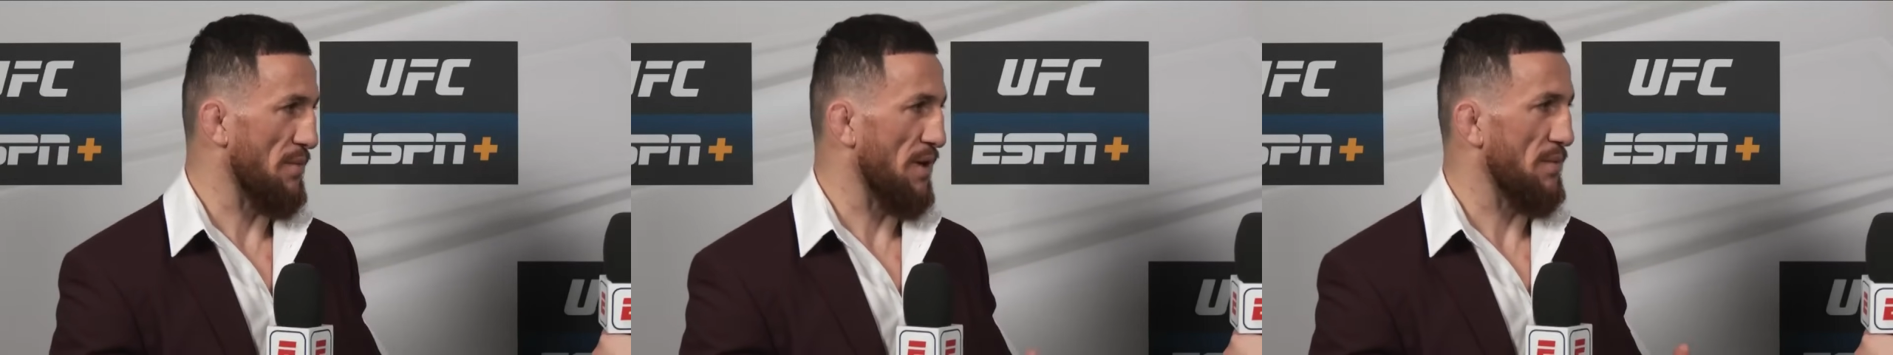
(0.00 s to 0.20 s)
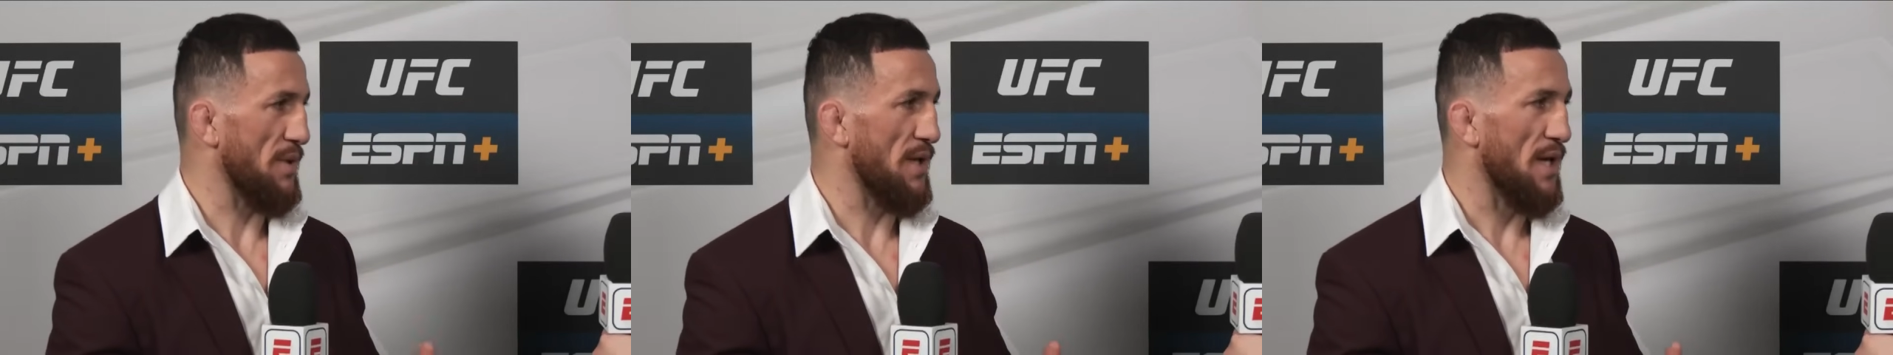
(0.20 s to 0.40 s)

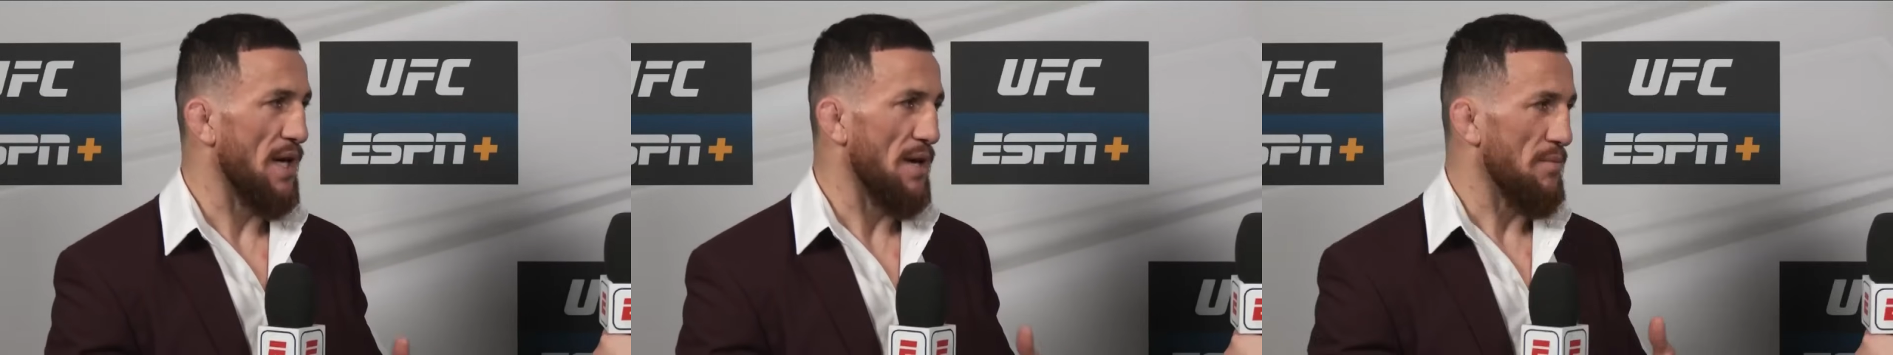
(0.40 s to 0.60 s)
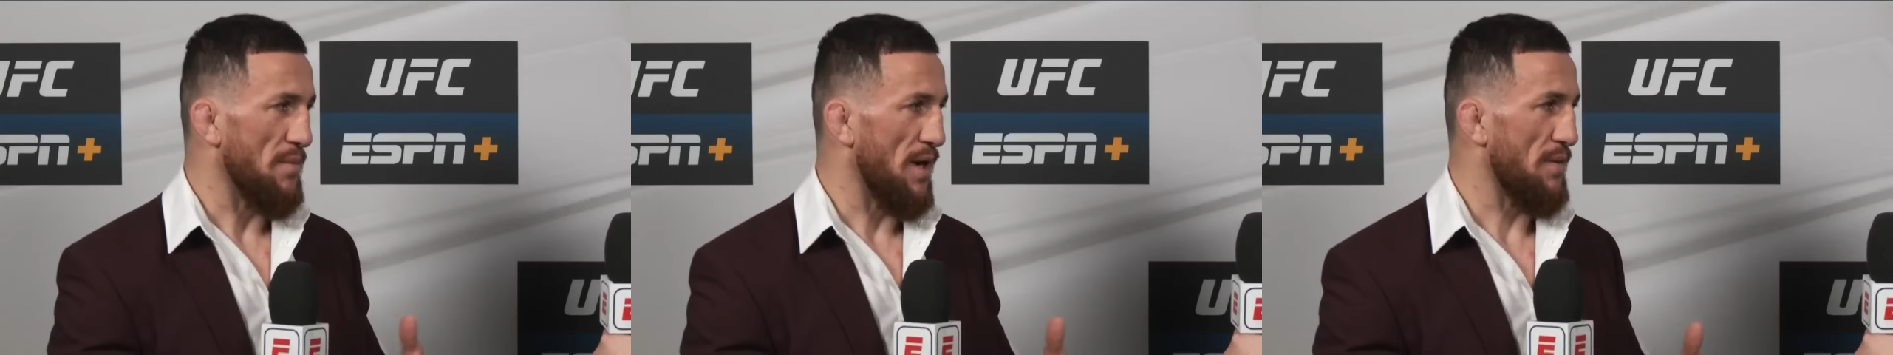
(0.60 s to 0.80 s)
Maybe
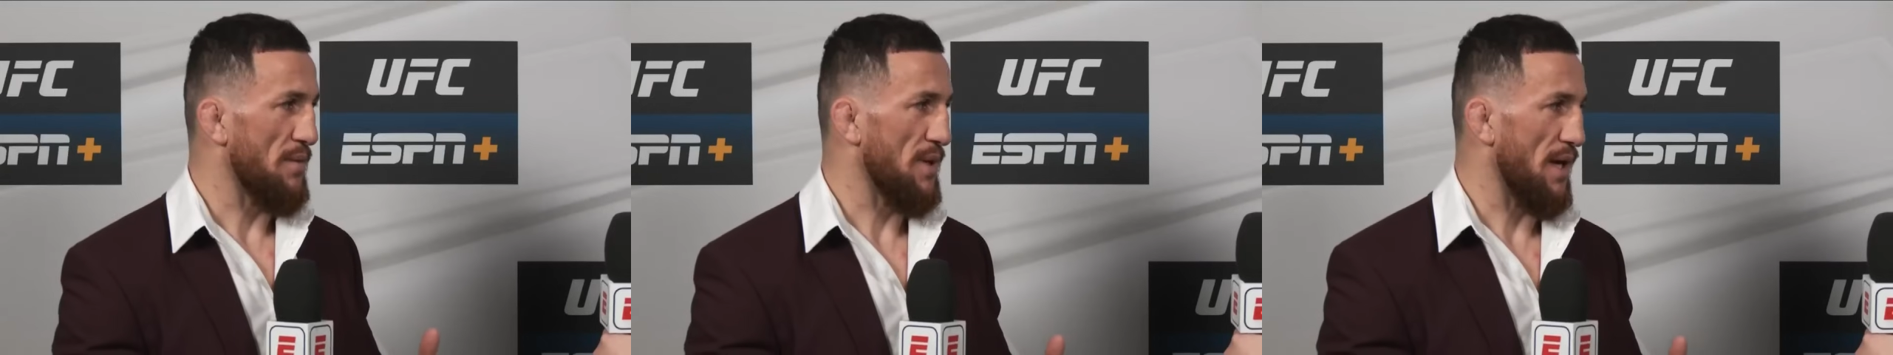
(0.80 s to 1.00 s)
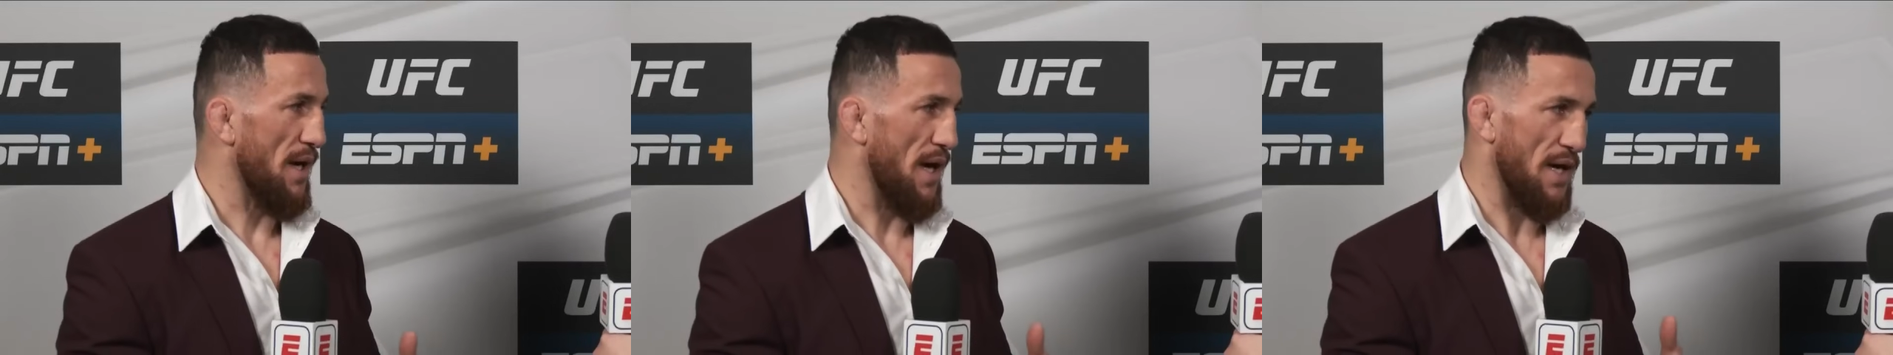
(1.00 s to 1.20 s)

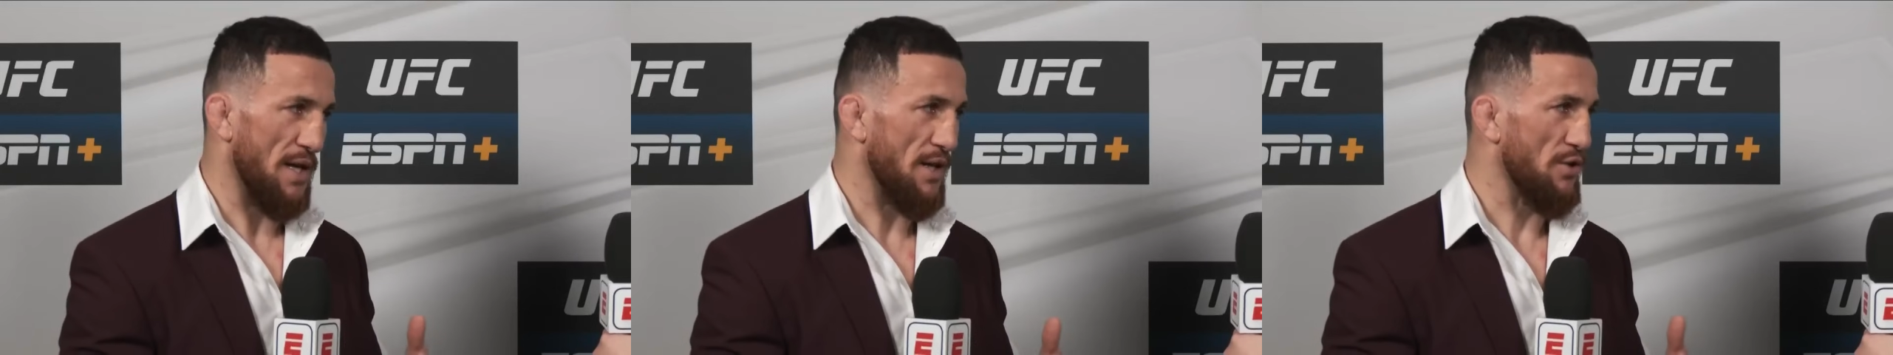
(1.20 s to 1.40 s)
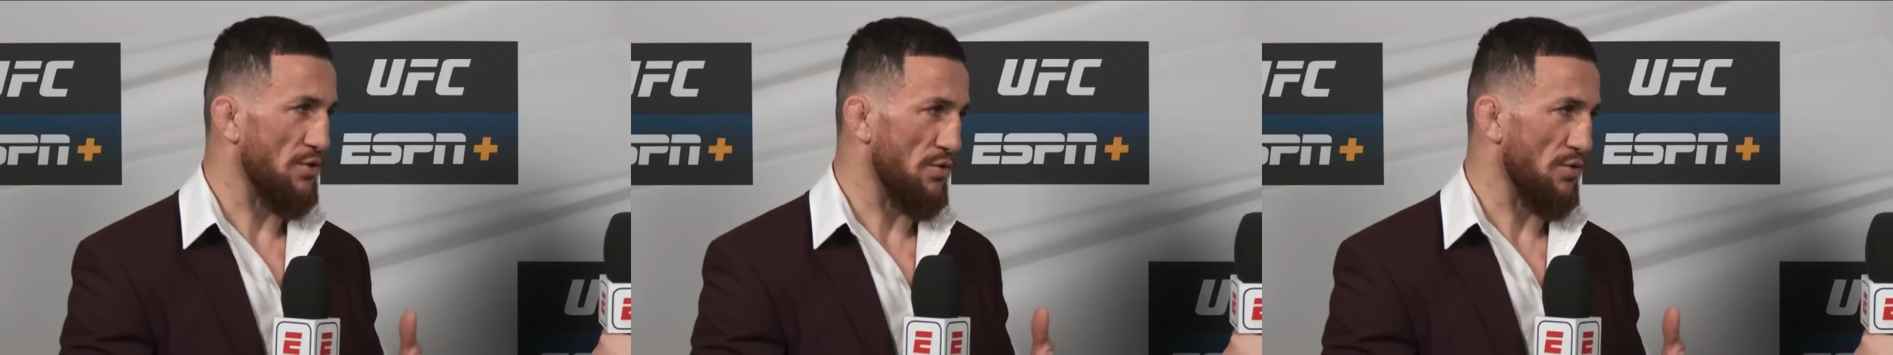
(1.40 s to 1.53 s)
Eric